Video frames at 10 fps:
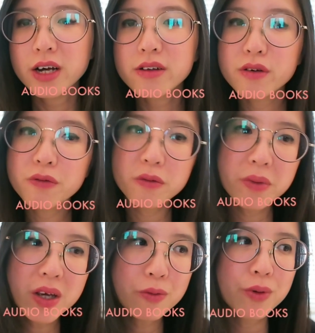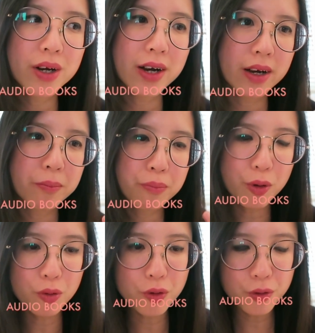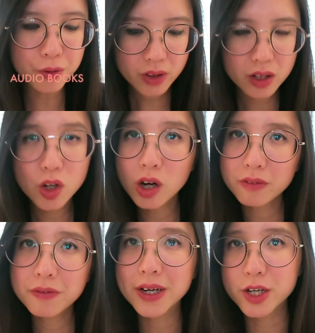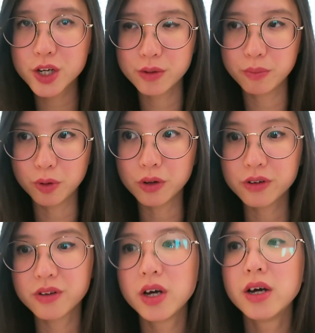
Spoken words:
So for me, when I borrow non-fiction books,